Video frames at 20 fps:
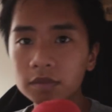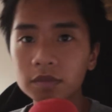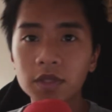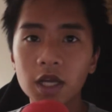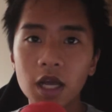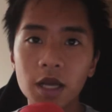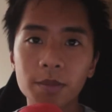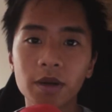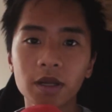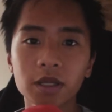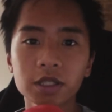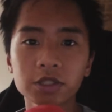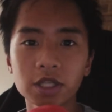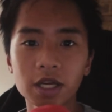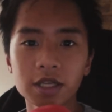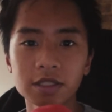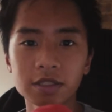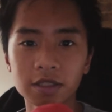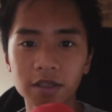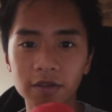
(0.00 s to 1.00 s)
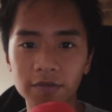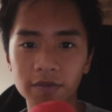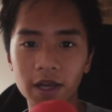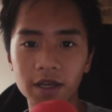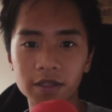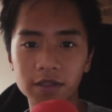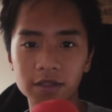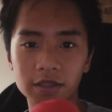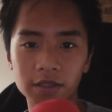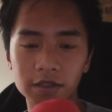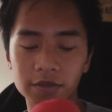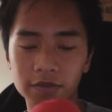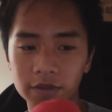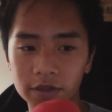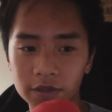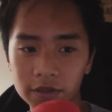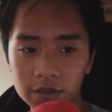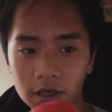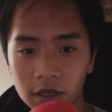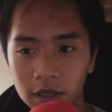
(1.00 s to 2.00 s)
I apologize in advance if
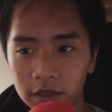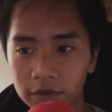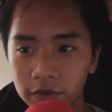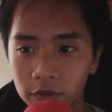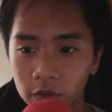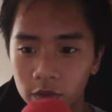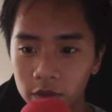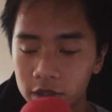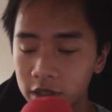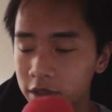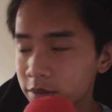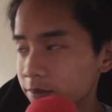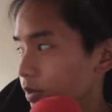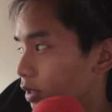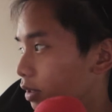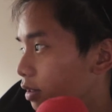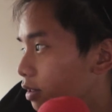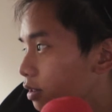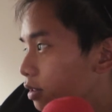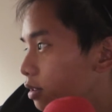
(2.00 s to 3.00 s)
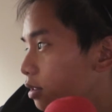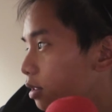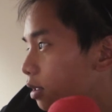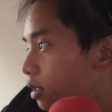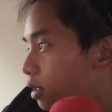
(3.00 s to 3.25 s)
there's a lot of noise because